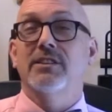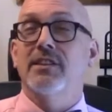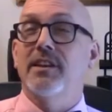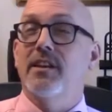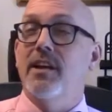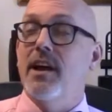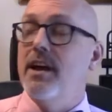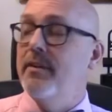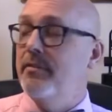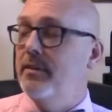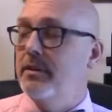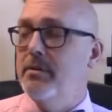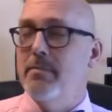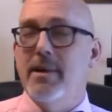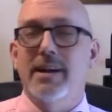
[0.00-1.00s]
in life, the
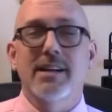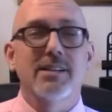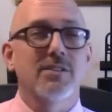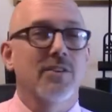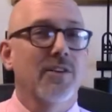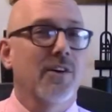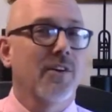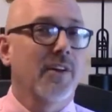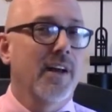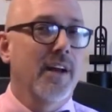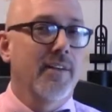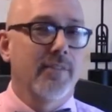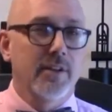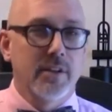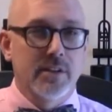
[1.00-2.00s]
demands on our
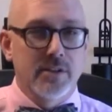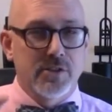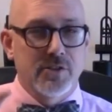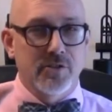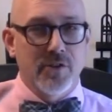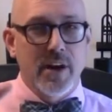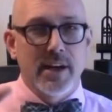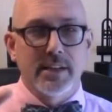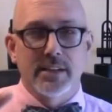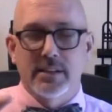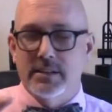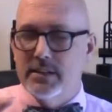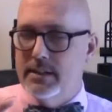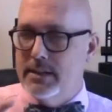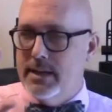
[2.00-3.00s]
life can distract
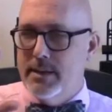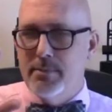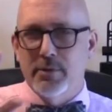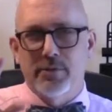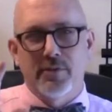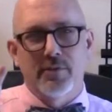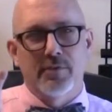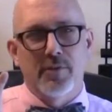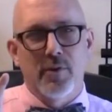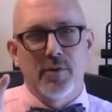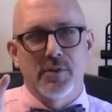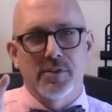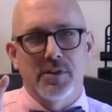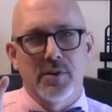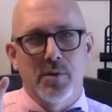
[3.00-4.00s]
us and keep us from
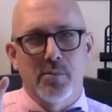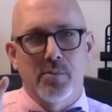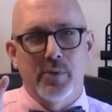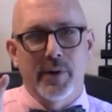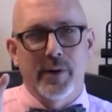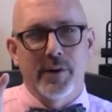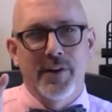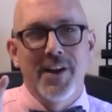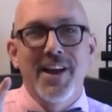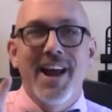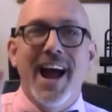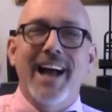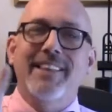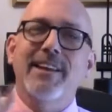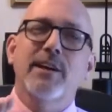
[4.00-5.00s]
focusing on prayer.
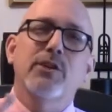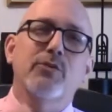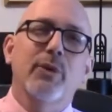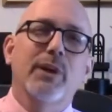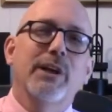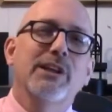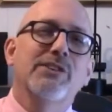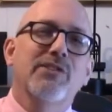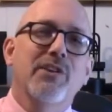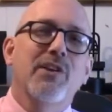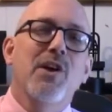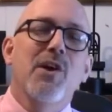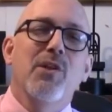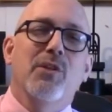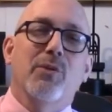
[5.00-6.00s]
I think it's really interesting
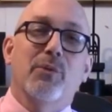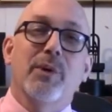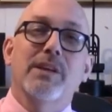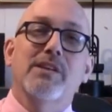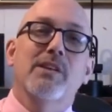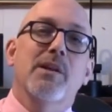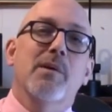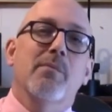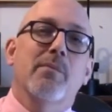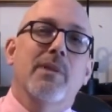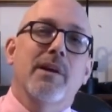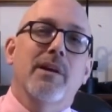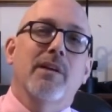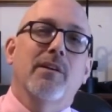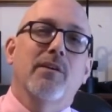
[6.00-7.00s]
the reason
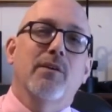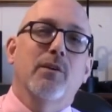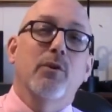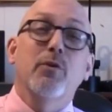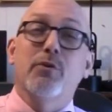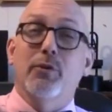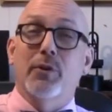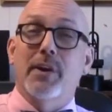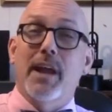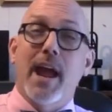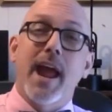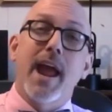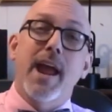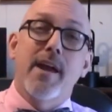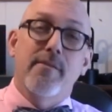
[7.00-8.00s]
that Luther
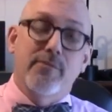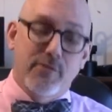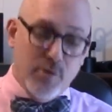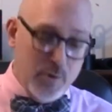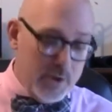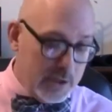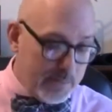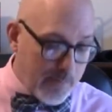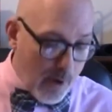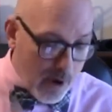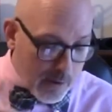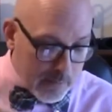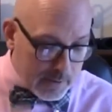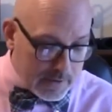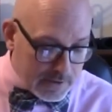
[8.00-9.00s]
gave to his
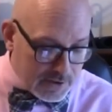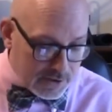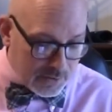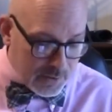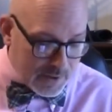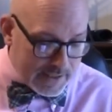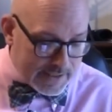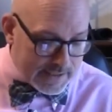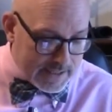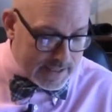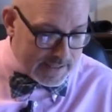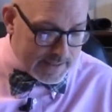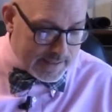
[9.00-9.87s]
barber. This is what he said to